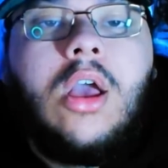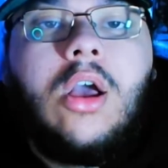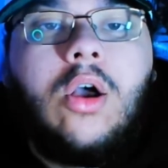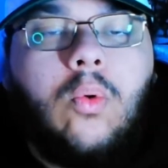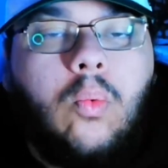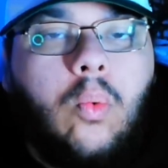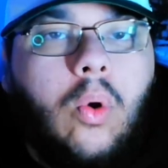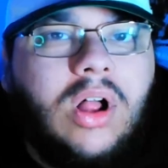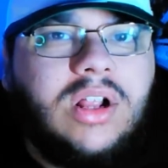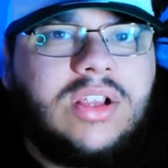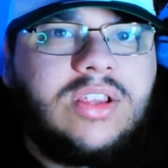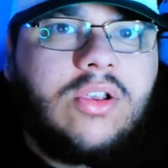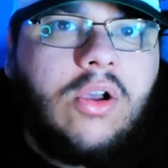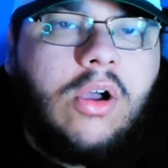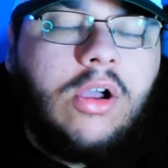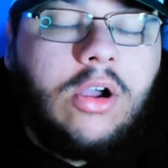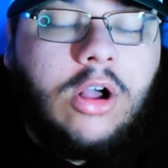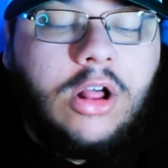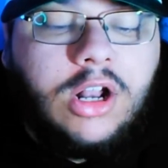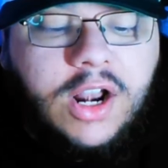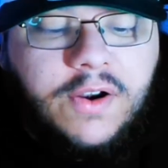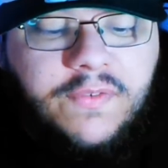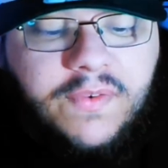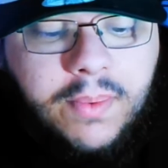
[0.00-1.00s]
What's going
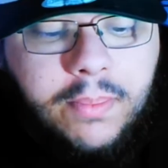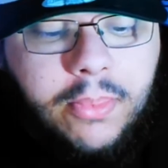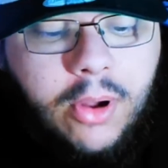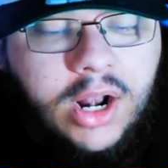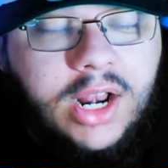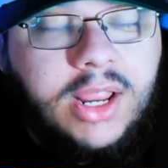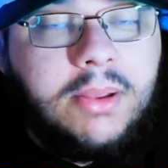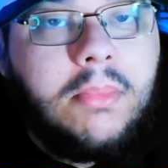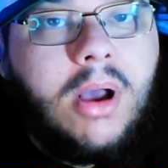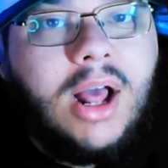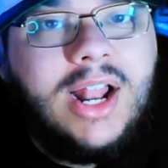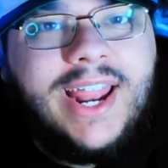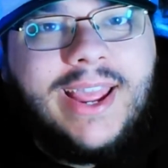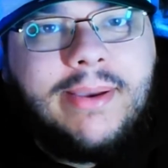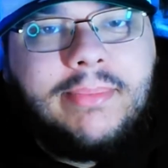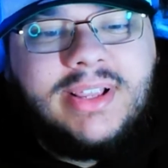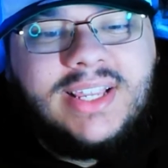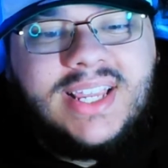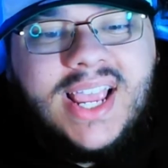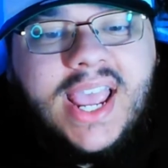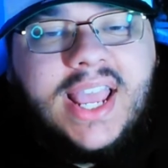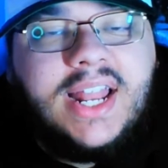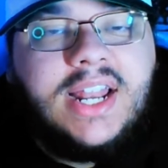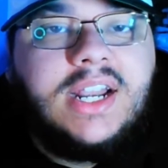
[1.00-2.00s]
on everybody, my name is
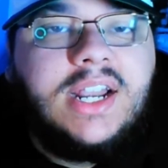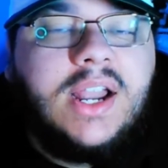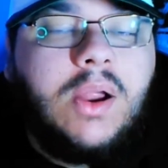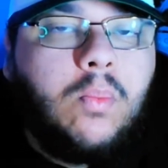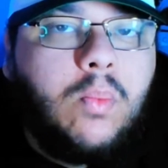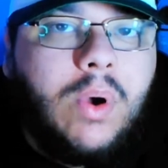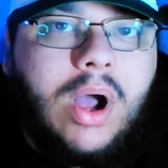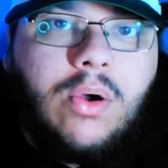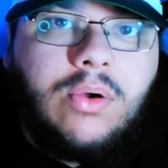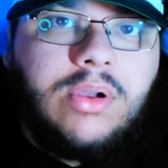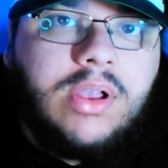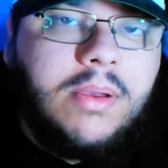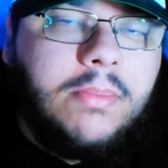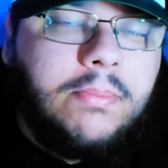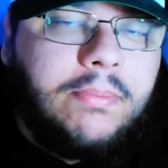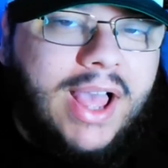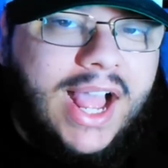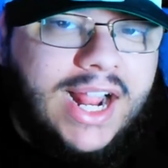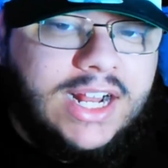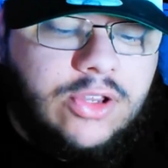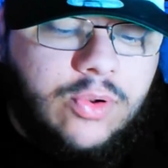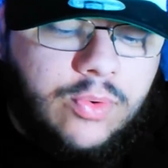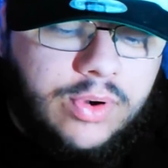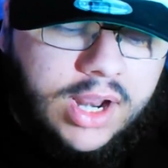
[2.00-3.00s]
Aiden and welcome
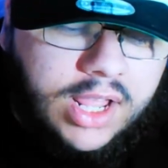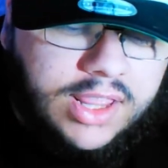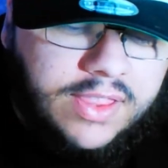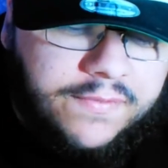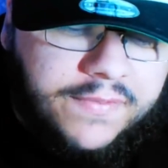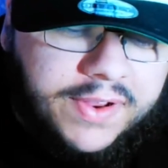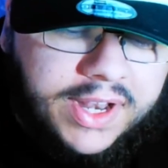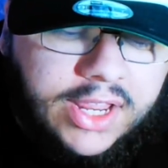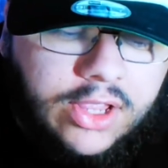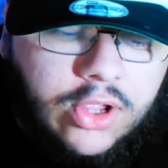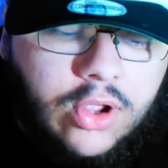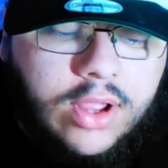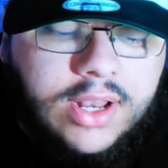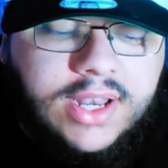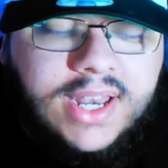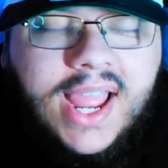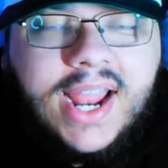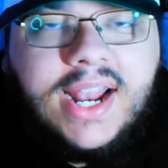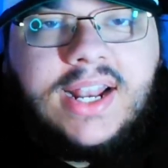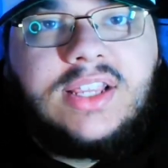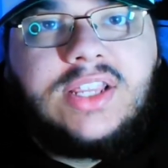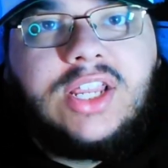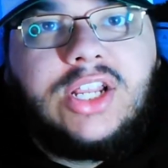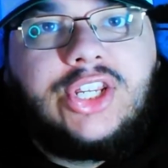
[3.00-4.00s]
back to another video.
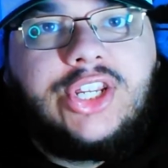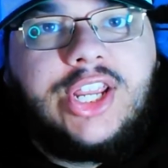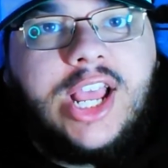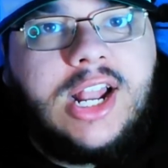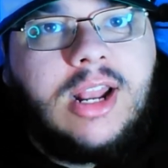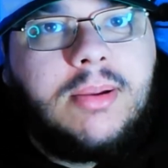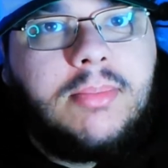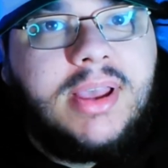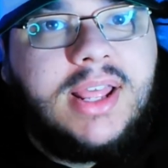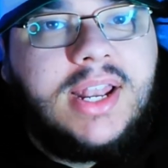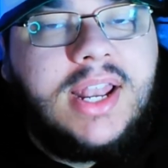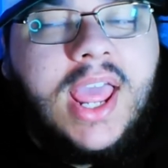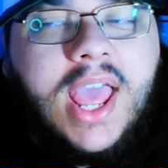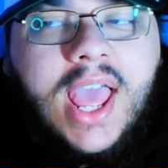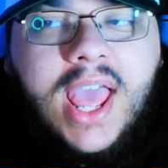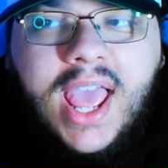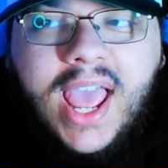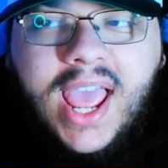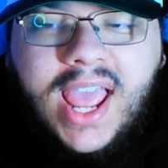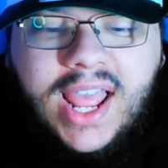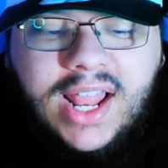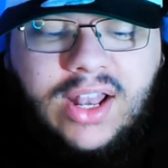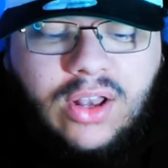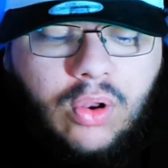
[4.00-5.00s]
Ladies and gentlemen,
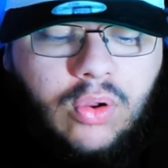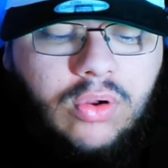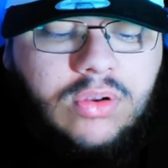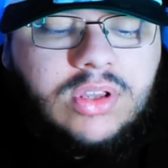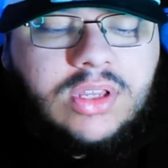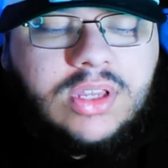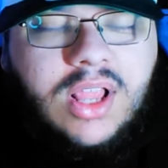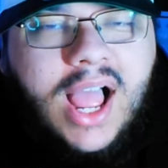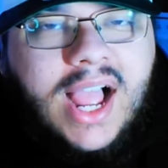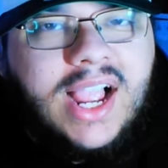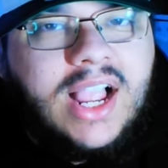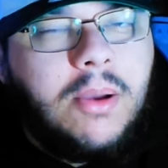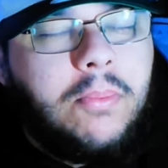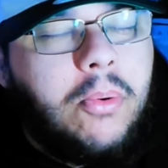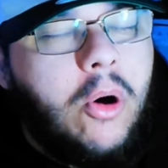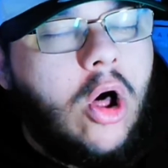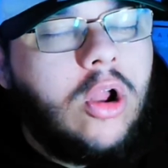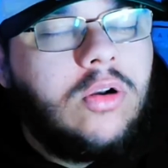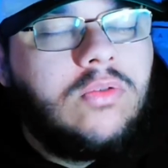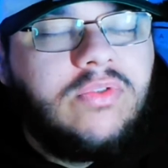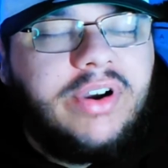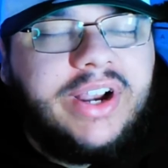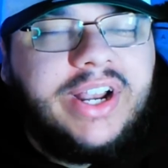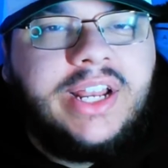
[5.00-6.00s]
it looks like
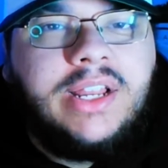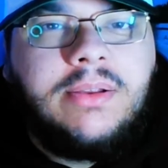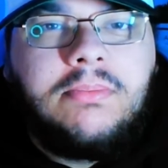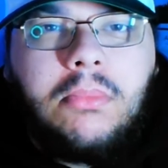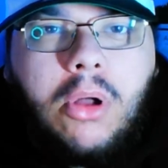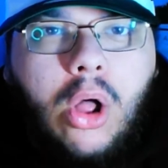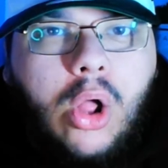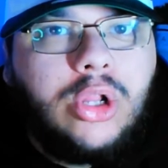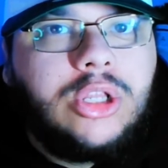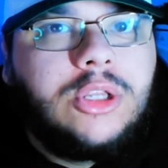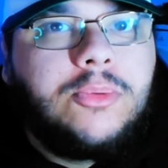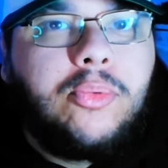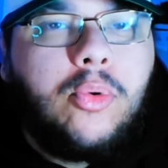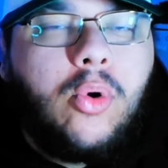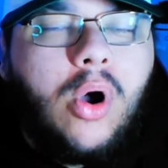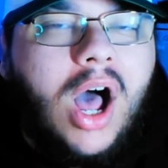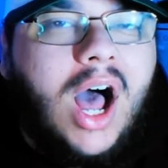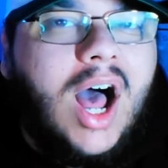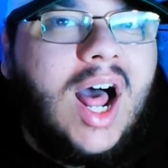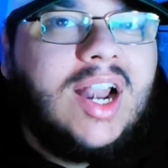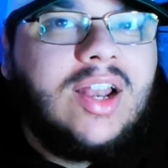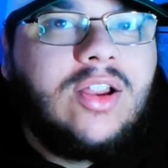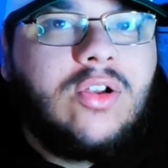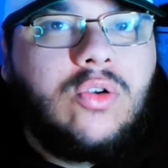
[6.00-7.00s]
upon reading multiple
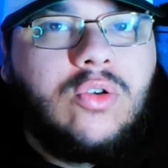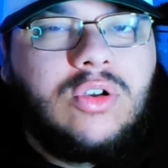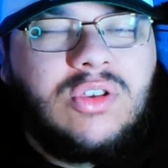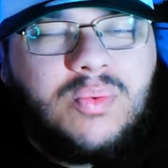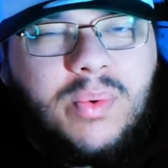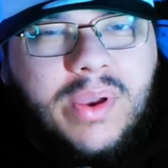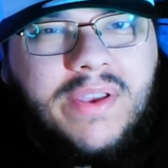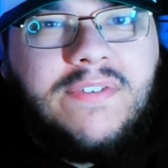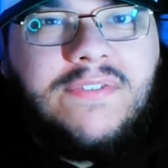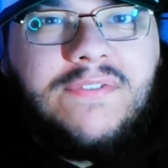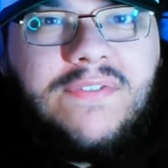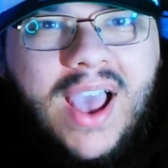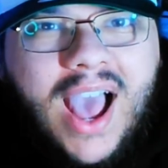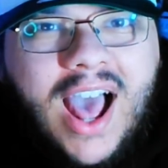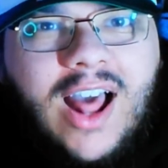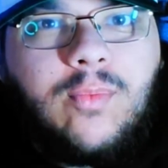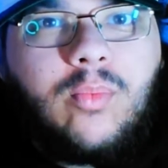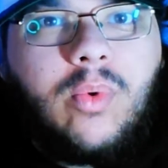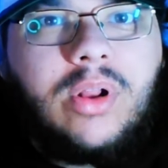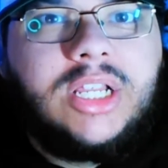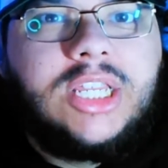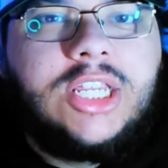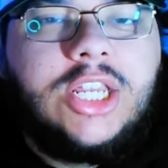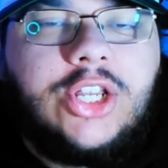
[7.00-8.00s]
articles, we found
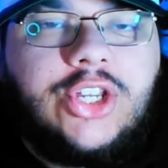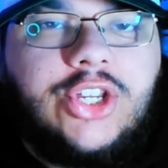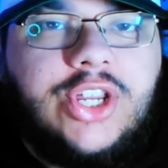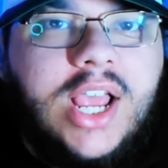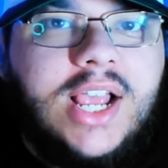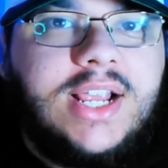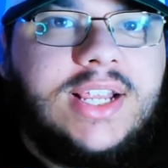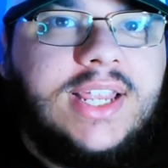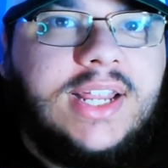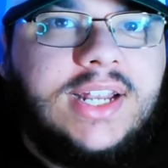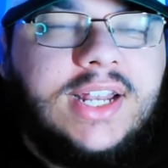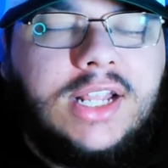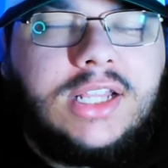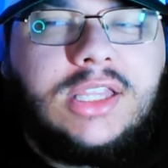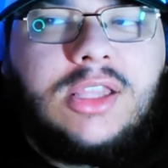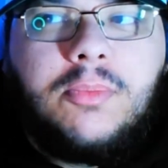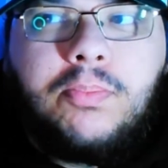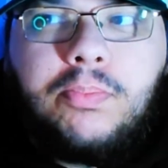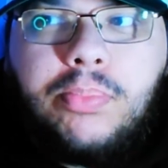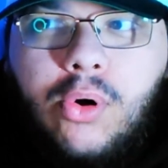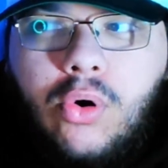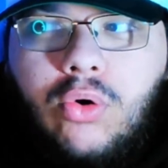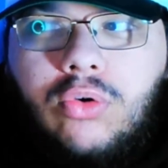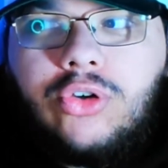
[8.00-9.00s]
one suggesting that the
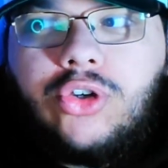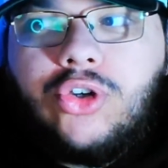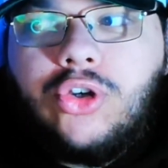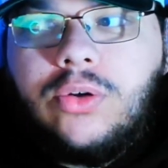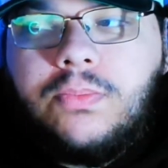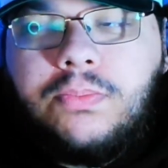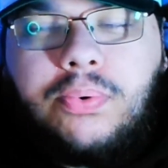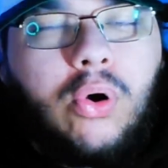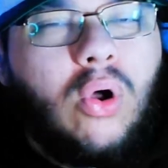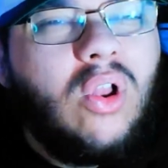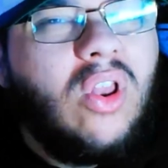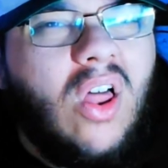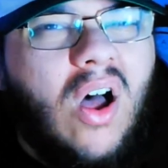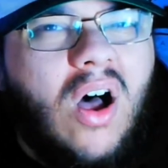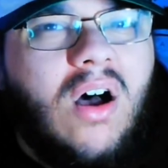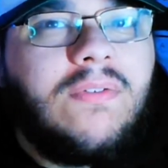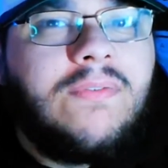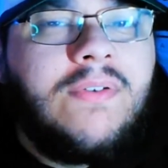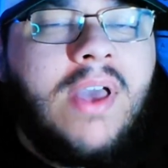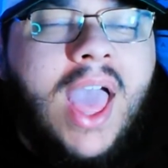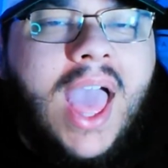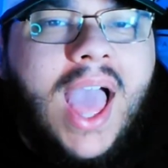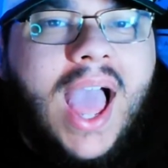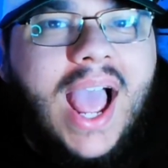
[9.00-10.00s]
Bulls should pull
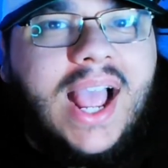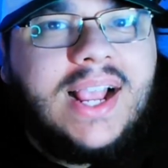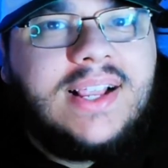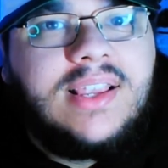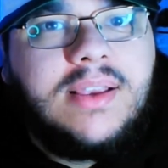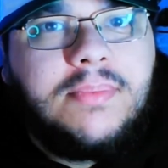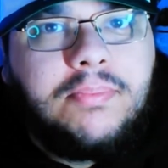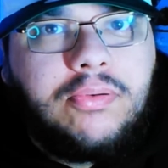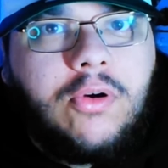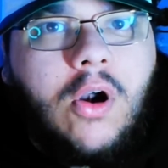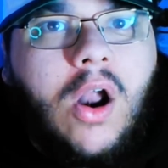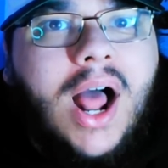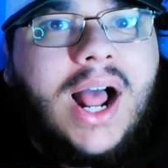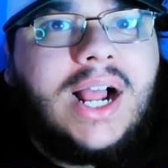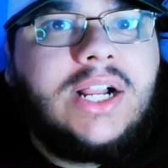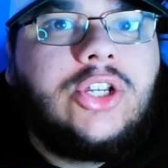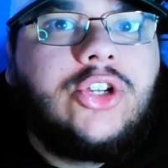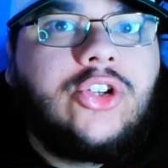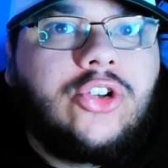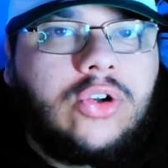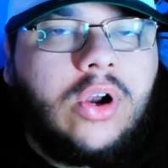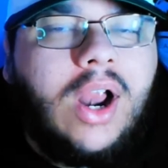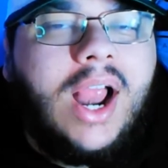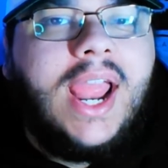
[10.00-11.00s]
off a surprise
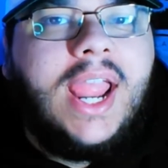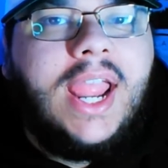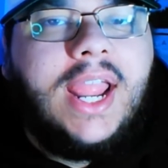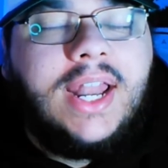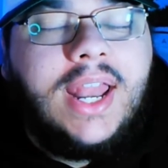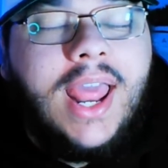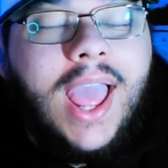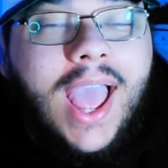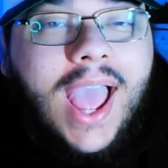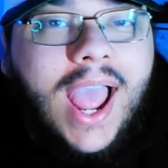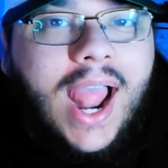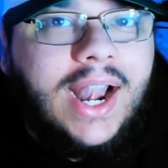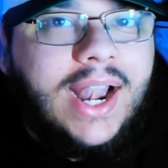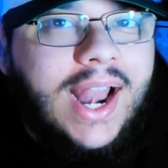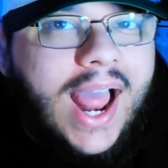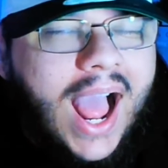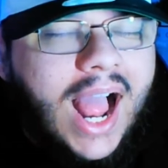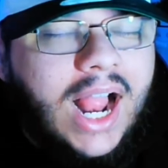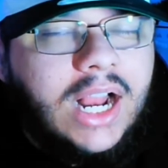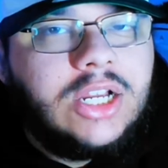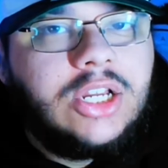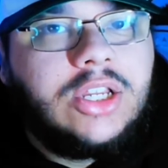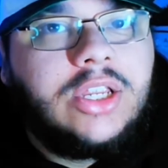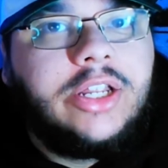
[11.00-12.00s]
trade and
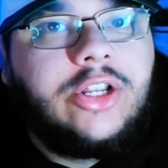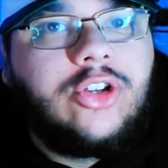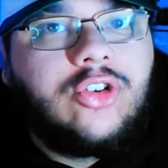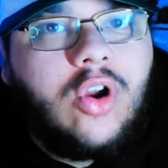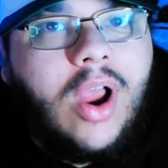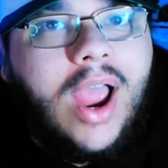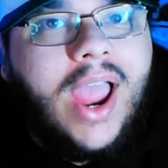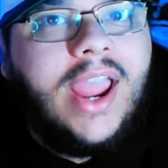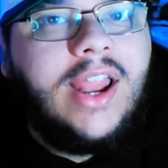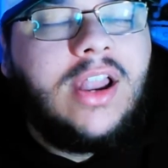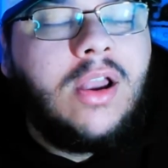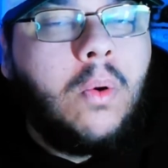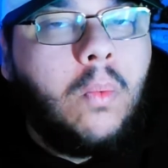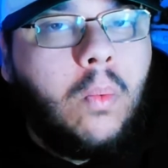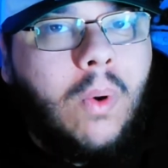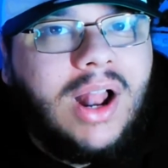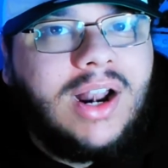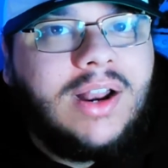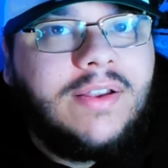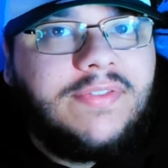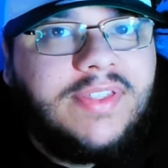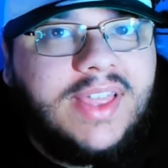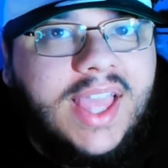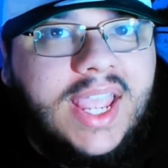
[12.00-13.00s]
actually trade
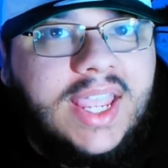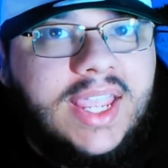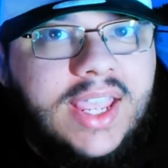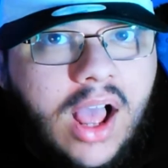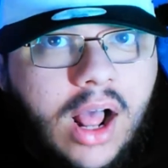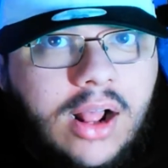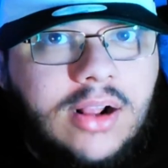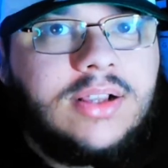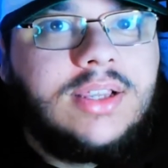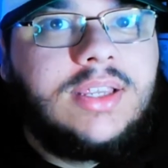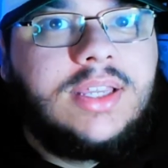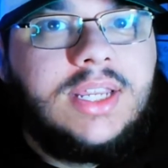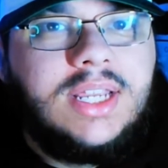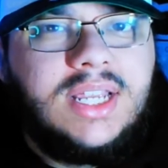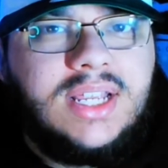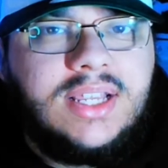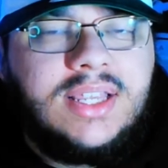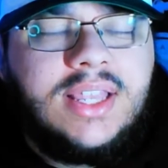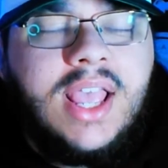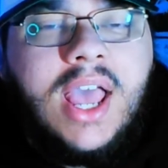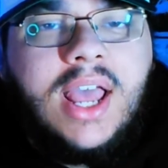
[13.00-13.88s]
one of their youngsters.